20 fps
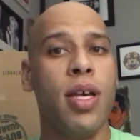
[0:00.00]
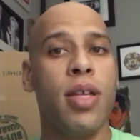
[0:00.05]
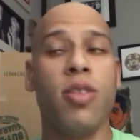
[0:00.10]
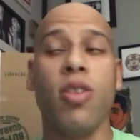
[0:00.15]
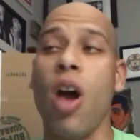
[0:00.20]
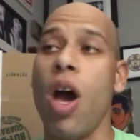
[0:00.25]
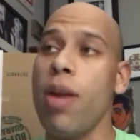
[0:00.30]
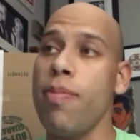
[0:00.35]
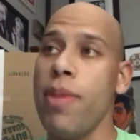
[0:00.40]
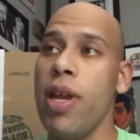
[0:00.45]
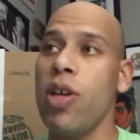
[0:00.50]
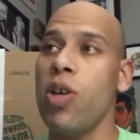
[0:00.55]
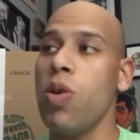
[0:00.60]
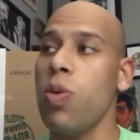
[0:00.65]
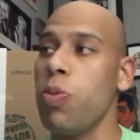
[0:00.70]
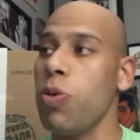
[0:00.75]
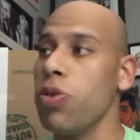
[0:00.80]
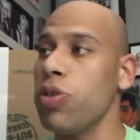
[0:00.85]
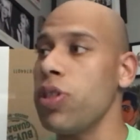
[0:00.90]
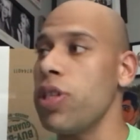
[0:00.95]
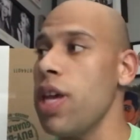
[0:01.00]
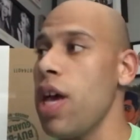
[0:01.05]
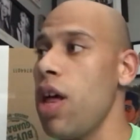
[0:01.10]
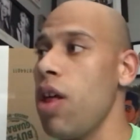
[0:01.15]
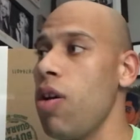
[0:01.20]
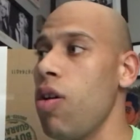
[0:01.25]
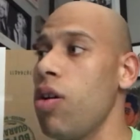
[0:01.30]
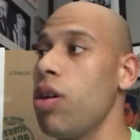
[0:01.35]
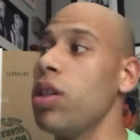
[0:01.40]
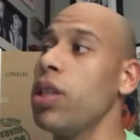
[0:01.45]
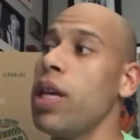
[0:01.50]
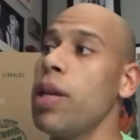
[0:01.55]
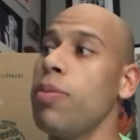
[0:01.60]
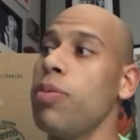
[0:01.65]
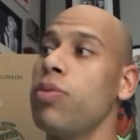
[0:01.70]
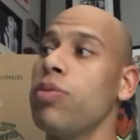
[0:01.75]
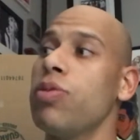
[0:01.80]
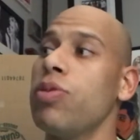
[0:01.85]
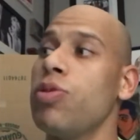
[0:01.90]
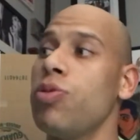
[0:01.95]
Non-medical personnel are
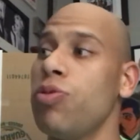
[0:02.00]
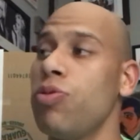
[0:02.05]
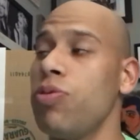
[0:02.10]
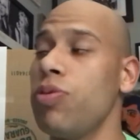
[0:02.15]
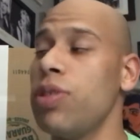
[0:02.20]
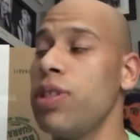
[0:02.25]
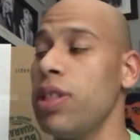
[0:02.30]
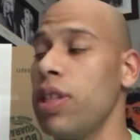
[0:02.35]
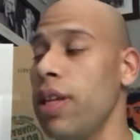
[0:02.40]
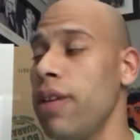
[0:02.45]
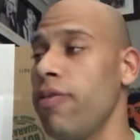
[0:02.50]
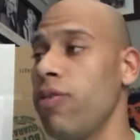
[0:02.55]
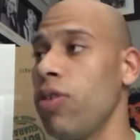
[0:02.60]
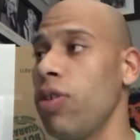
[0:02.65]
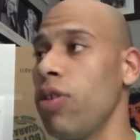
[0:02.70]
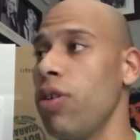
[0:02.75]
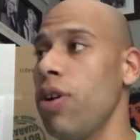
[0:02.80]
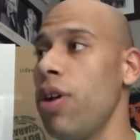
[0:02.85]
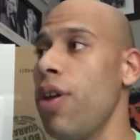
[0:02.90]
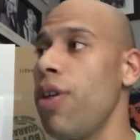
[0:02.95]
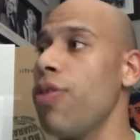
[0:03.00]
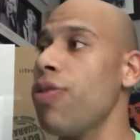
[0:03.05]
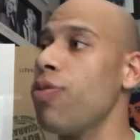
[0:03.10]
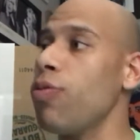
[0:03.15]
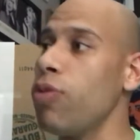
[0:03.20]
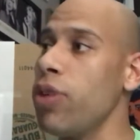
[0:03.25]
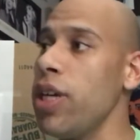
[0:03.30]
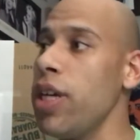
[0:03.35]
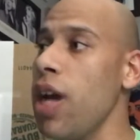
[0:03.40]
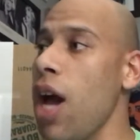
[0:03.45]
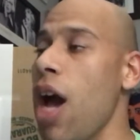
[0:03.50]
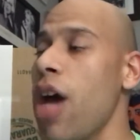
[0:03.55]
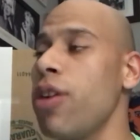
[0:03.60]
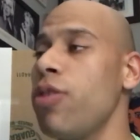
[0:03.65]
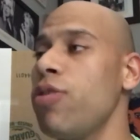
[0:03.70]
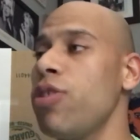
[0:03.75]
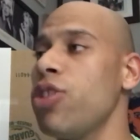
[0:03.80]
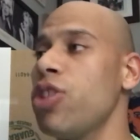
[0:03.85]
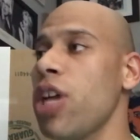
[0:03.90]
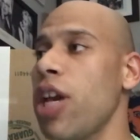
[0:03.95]
able to deliver 3
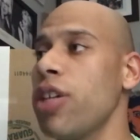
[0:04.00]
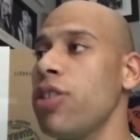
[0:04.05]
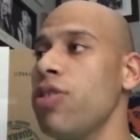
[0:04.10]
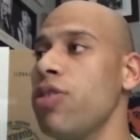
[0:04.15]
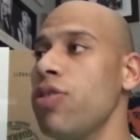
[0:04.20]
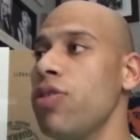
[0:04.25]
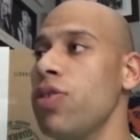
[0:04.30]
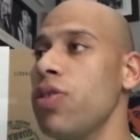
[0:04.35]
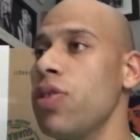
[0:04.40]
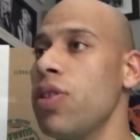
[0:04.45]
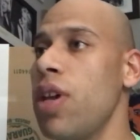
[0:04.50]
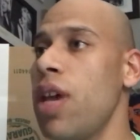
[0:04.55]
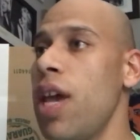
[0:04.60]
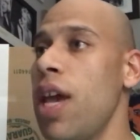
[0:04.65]
autoinjectors,